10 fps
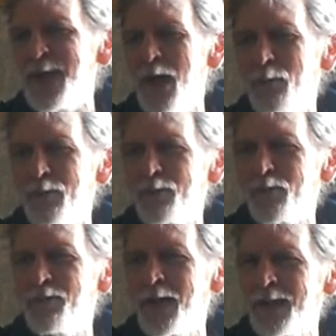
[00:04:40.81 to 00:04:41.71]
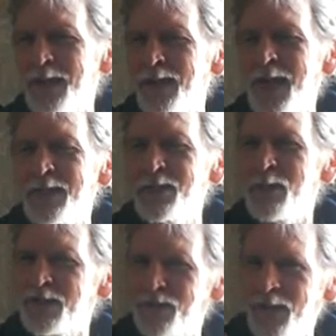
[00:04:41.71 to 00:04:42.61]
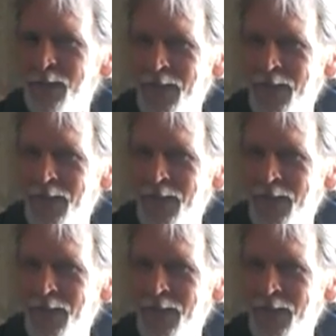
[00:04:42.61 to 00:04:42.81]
to help prevent you getting too much of you know